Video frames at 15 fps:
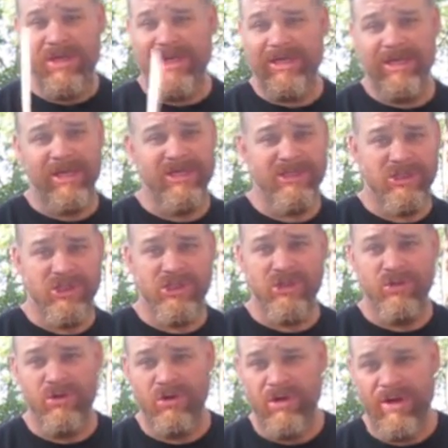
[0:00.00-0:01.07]
He's a
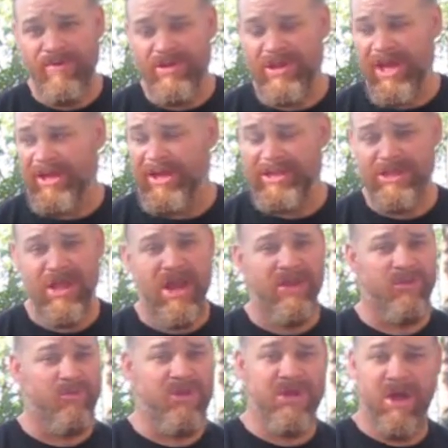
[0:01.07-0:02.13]
shooter and everything, does a lot
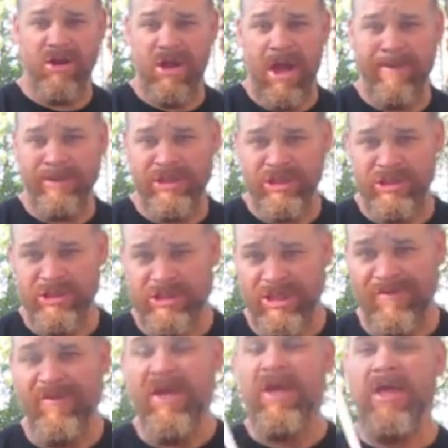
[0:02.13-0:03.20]
of 3-gun competition
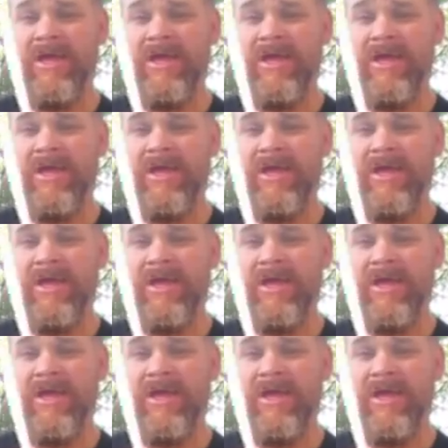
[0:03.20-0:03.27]
stuff.